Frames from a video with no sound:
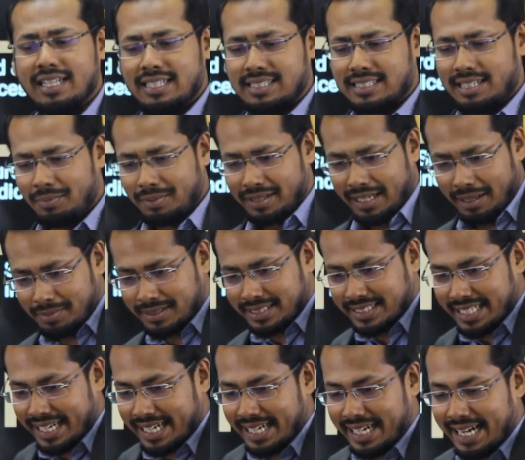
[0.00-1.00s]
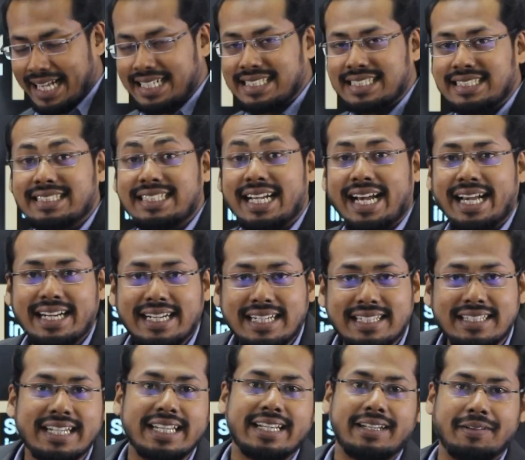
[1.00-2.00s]
Sometimes they can ask
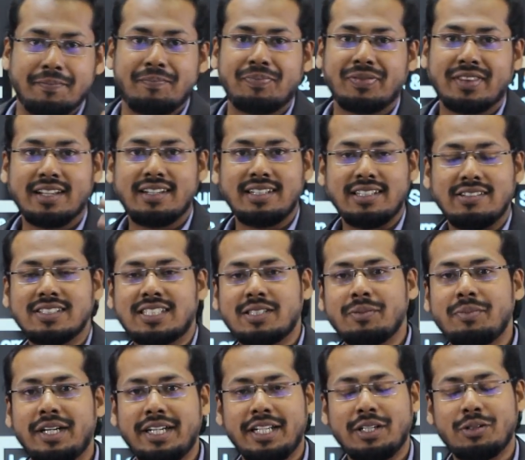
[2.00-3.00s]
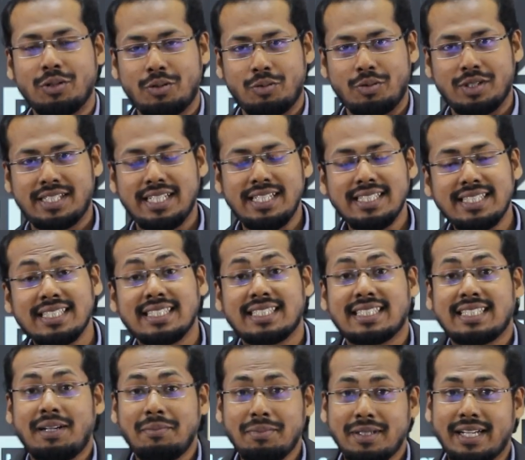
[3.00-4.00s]
directly divisibility rule questions, and
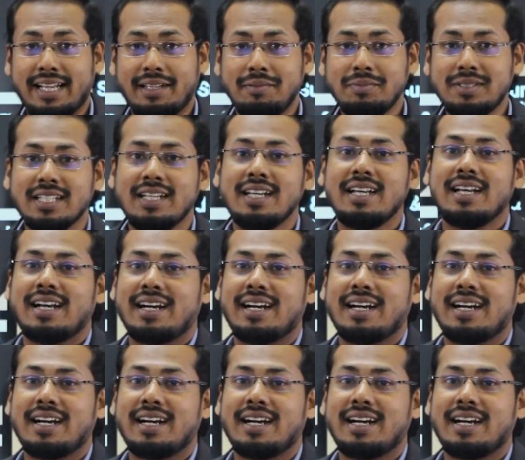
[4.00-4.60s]
sometimes